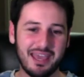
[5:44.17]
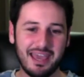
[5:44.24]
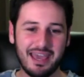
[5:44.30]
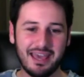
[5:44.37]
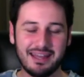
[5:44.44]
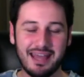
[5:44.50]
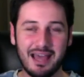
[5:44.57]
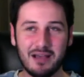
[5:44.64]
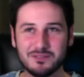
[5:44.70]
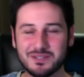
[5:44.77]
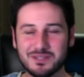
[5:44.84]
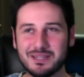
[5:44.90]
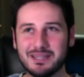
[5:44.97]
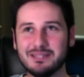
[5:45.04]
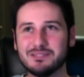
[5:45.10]
and
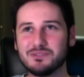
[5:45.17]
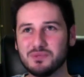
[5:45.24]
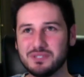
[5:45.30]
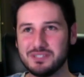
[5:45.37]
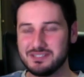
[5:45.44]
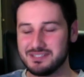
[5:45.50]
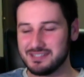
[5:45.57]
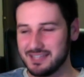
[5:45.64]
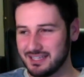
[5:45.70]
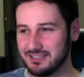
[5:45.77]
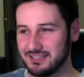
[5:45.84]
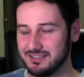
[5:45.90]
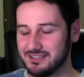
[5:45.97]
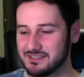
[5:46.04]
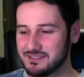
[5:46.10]
housing is
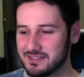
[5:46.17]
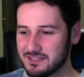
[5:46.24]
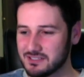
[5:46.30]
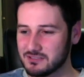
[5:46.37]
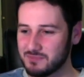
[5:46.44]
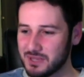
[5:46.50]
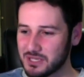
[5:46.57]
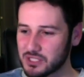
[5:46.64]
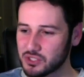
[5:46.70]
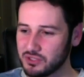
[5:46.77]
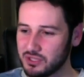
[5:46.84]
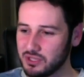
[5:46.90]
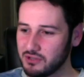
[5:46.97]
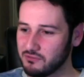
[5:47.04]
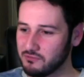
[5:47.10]
ridiculous,
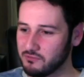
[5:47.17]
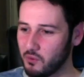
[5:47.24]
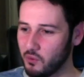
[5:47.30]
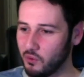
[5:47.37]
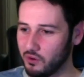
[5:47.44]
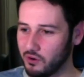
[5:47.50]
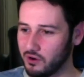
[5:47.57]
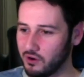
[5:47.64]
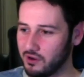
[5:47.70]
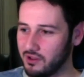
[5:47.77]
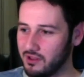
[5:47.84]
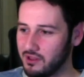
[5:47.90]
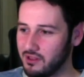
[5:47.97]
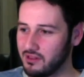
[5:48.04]
especially for